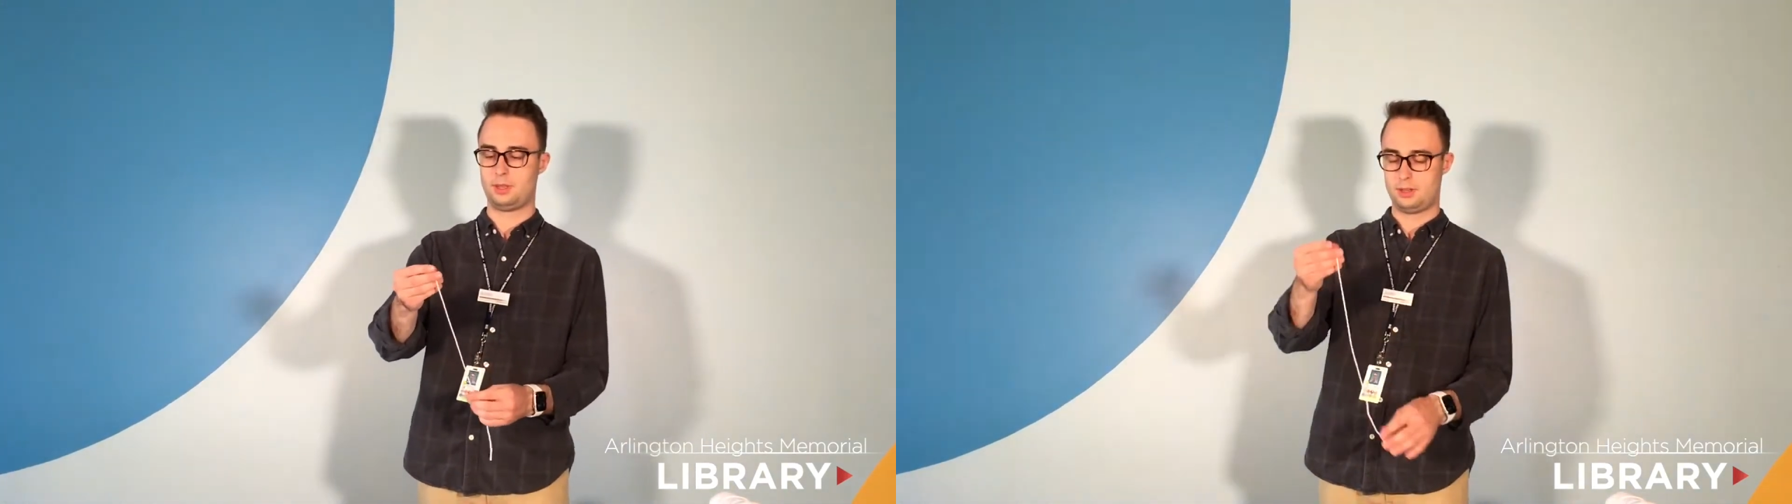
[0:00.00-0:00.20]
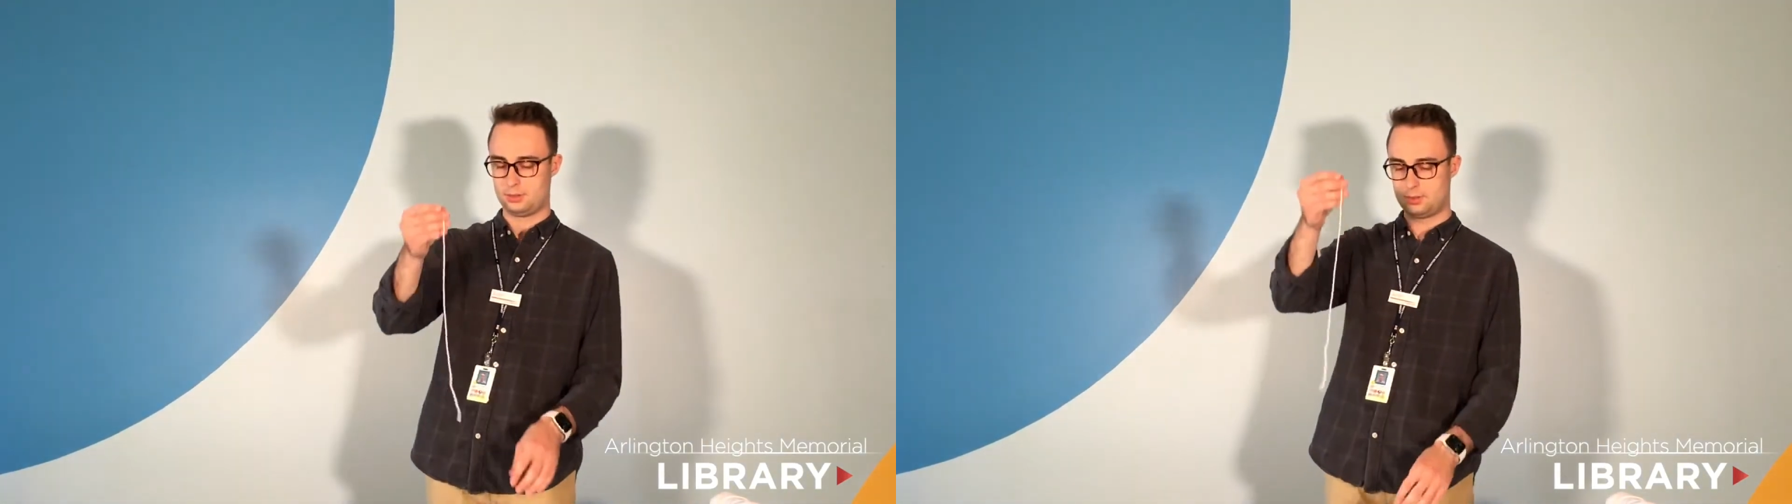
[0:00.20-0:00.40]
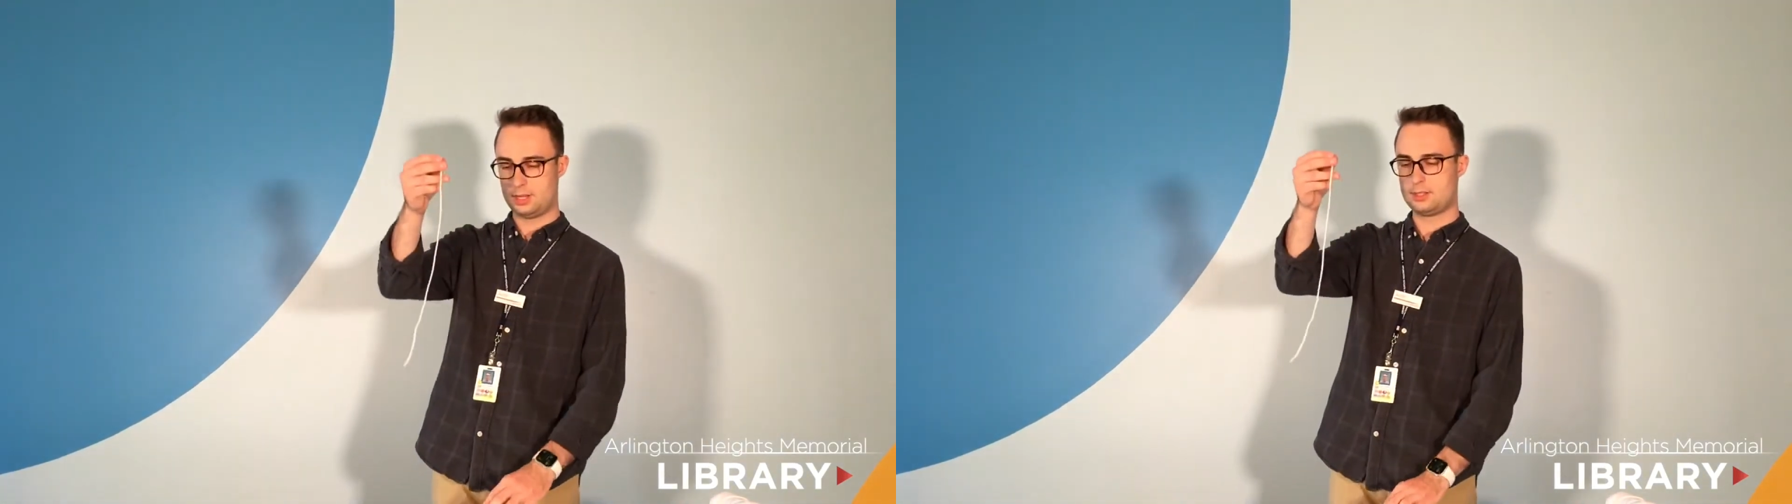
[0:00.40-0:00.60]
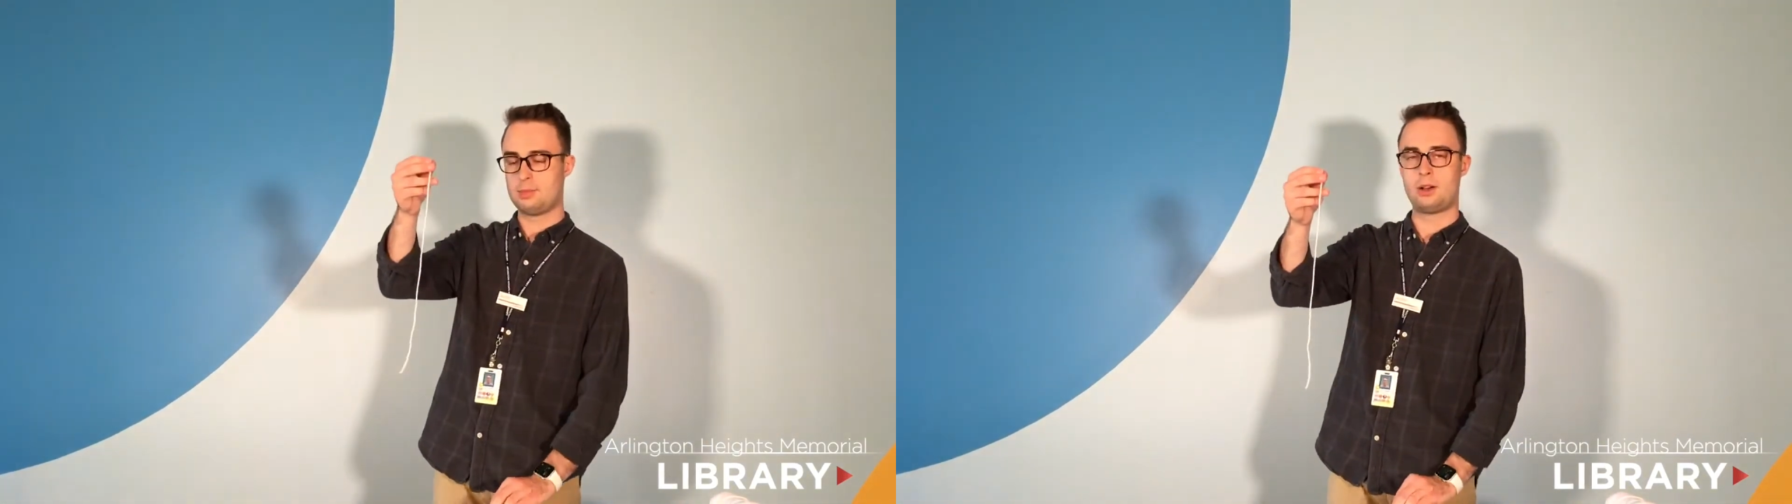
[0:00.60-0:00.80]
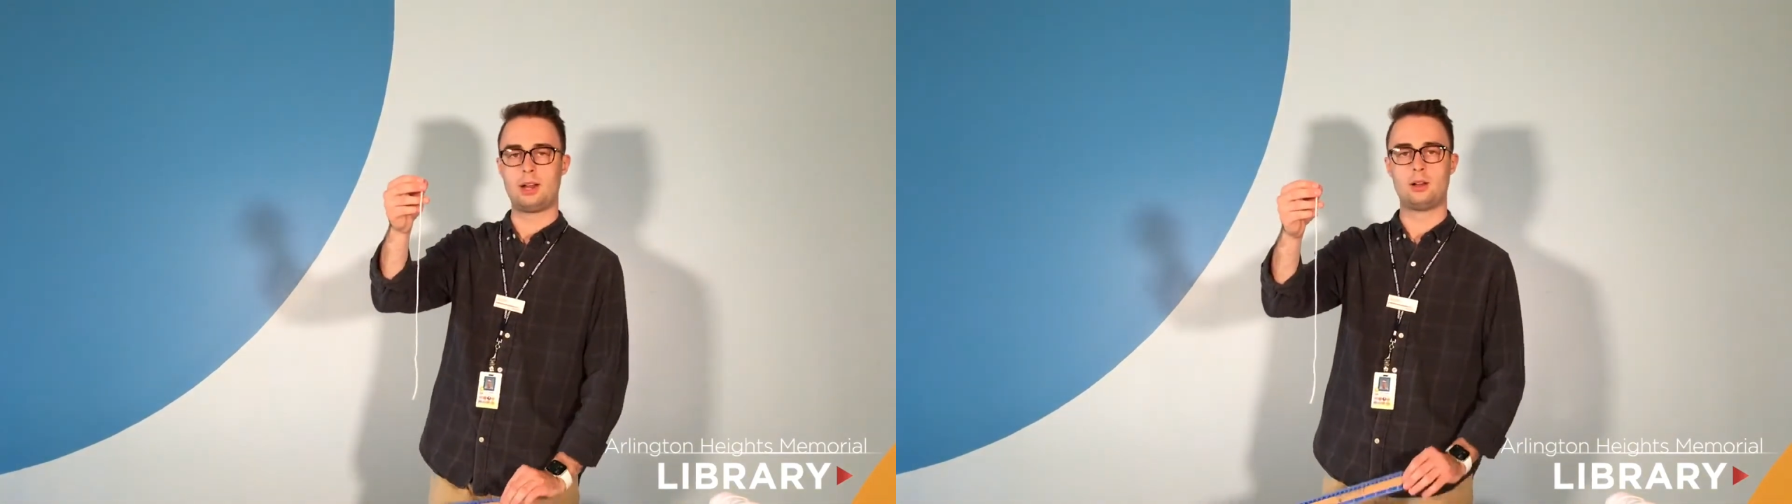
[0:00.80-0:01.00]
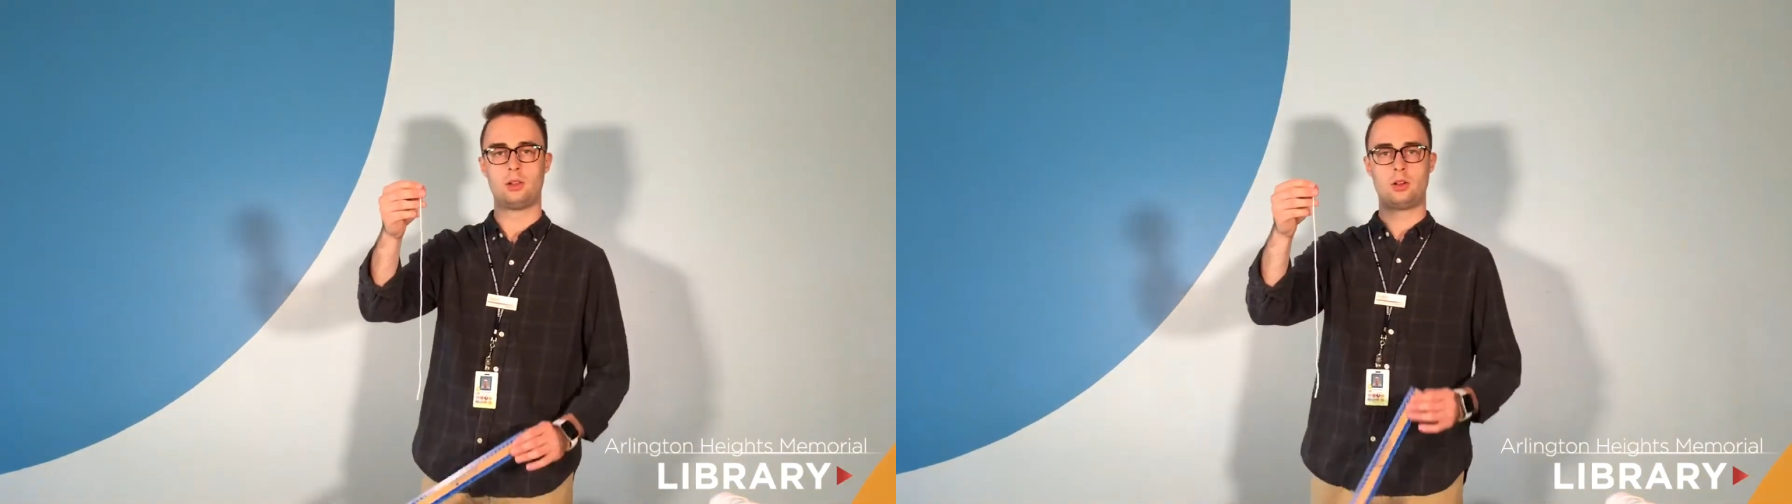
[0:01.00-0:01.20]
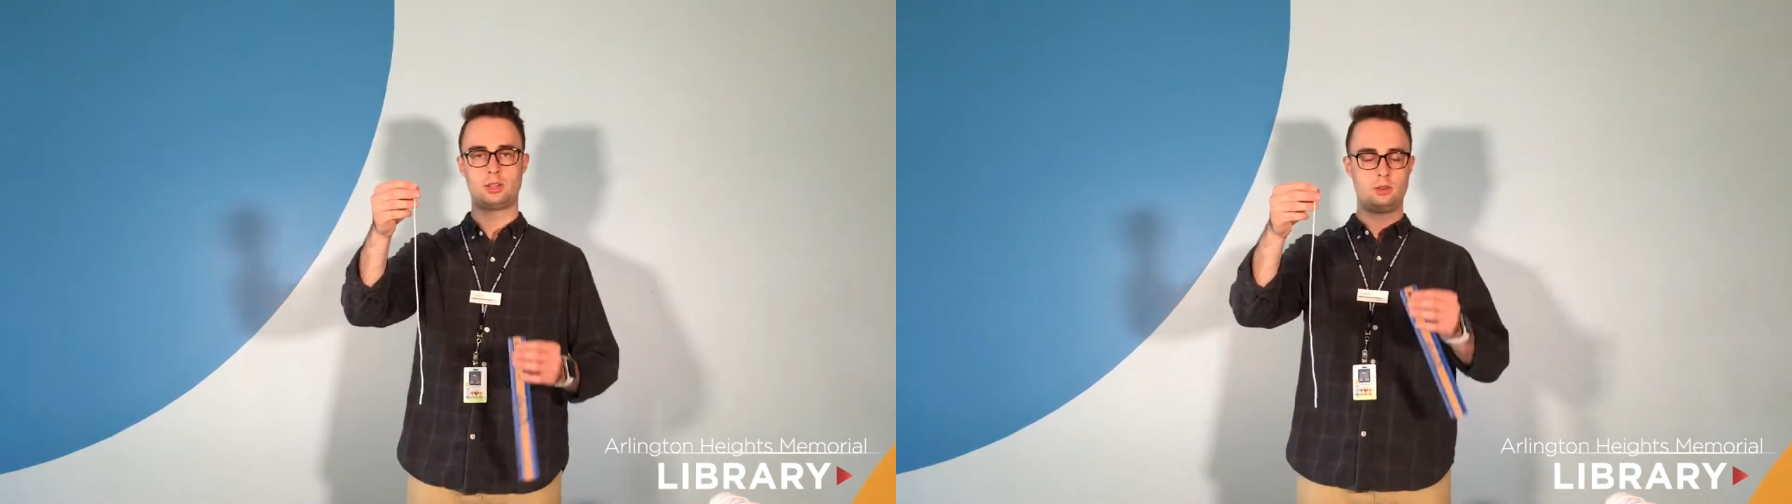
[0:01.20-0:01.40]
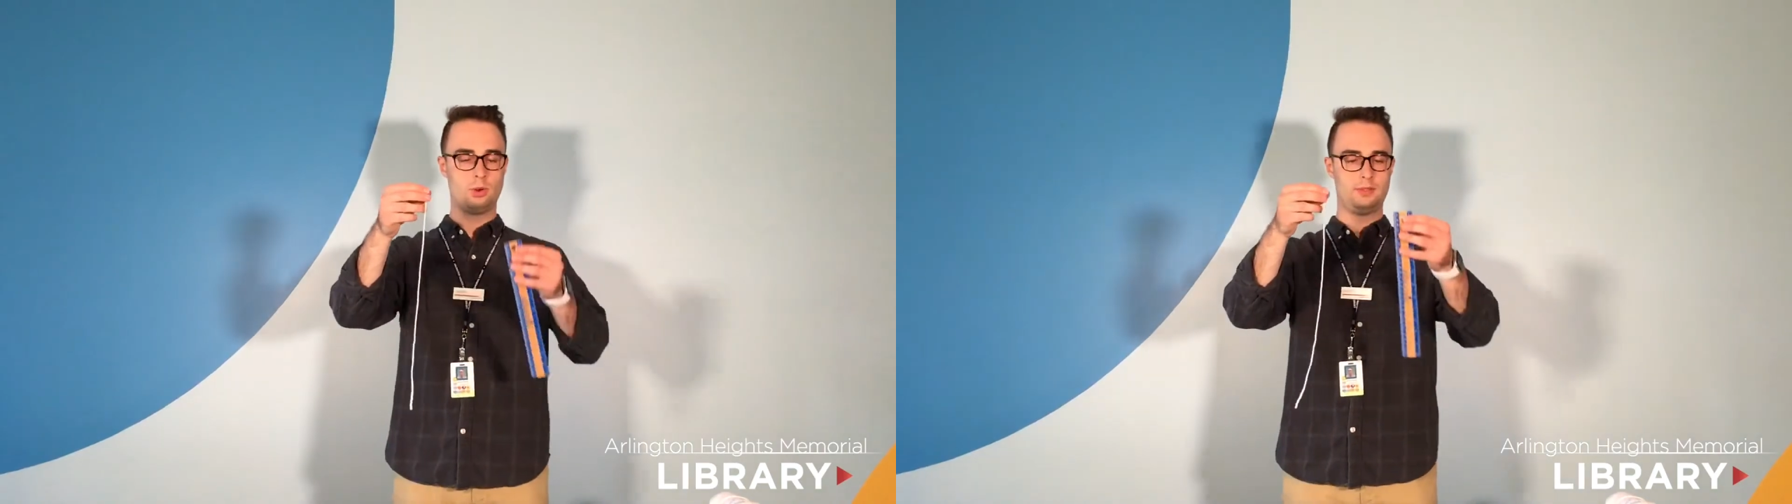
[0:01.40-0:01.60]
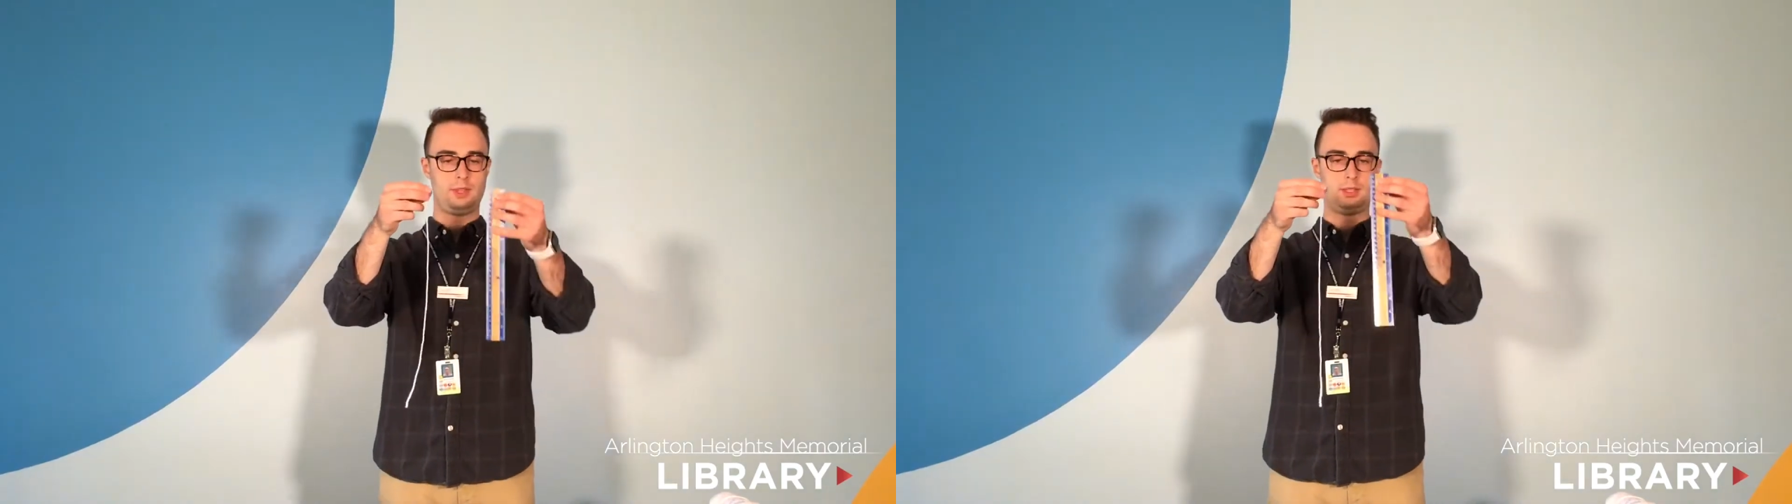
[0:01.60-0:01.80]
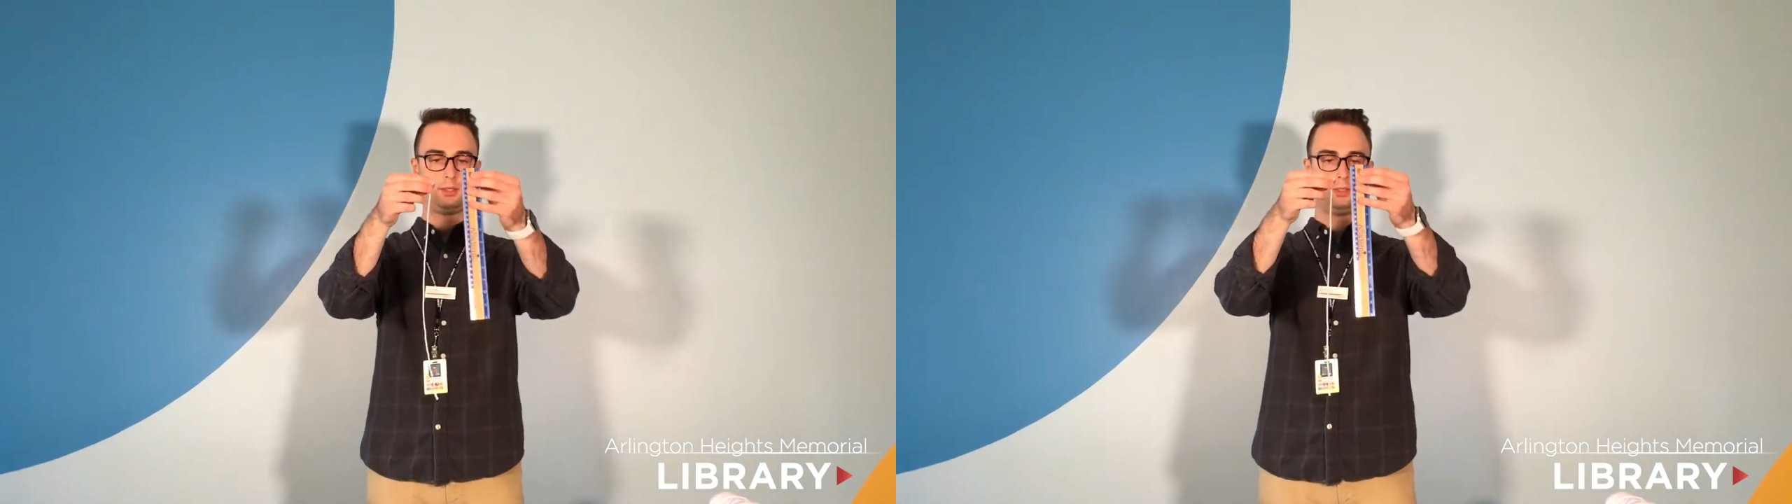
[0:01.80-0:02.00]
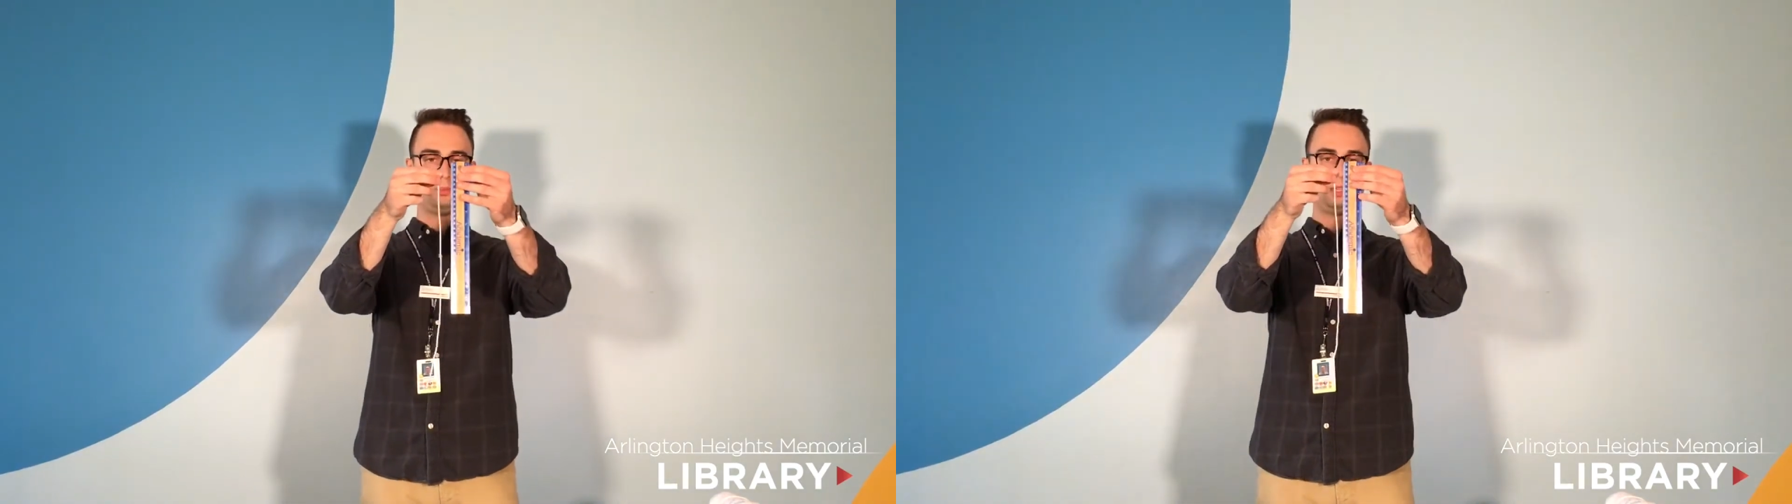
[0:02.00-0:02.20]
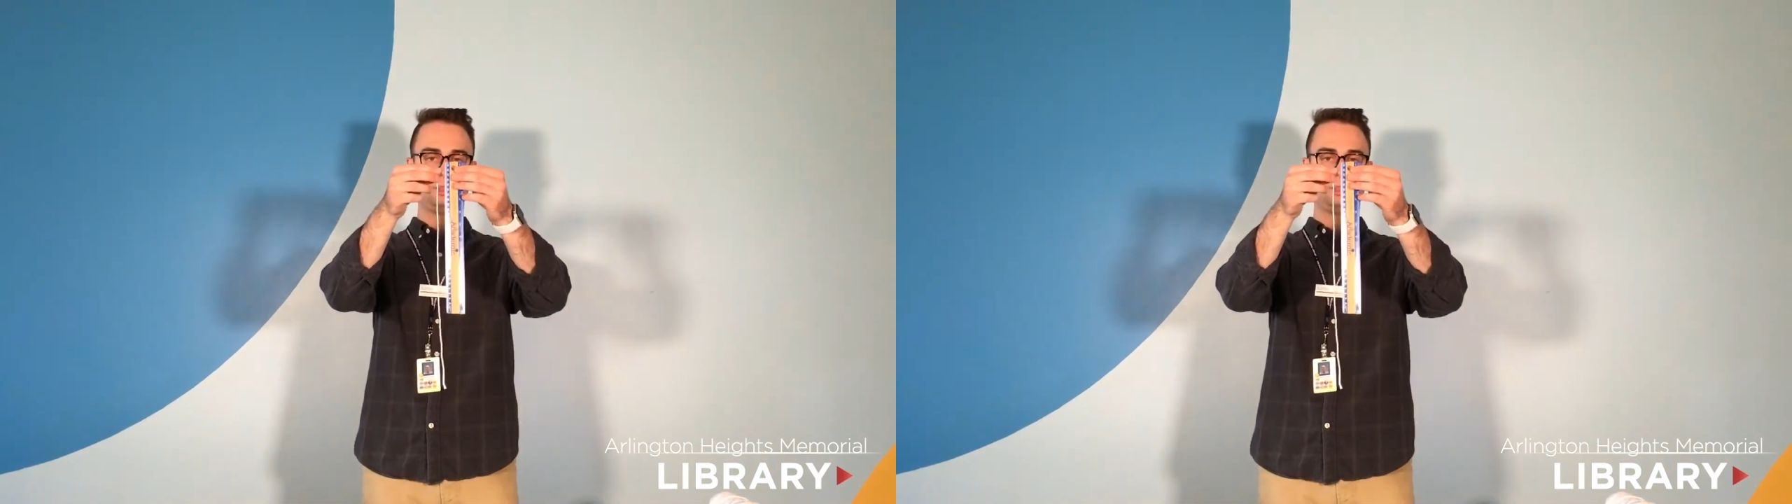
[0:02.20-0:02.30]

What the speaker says: So that's about how long you want these to be.